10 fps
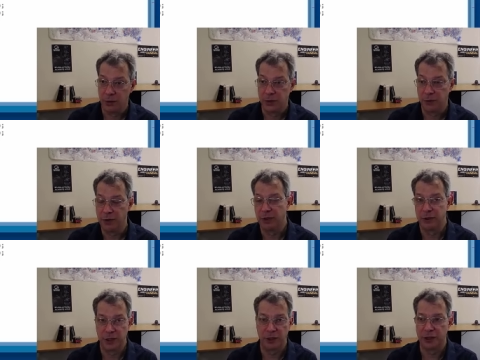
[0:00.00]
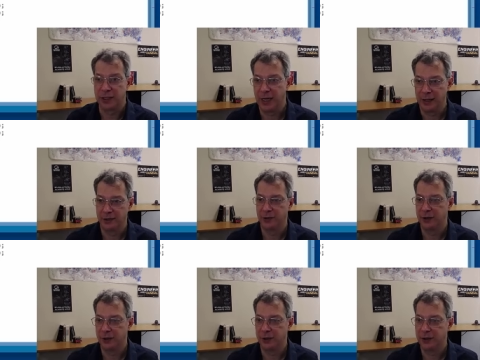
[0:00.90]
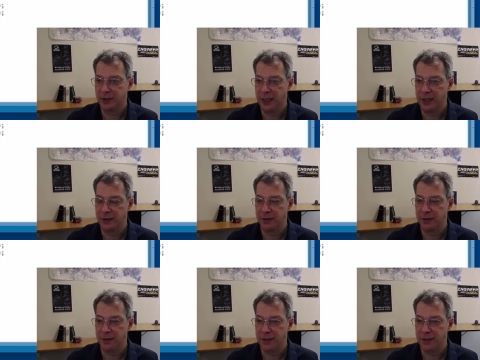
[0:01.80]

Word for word: So there's our standard, take the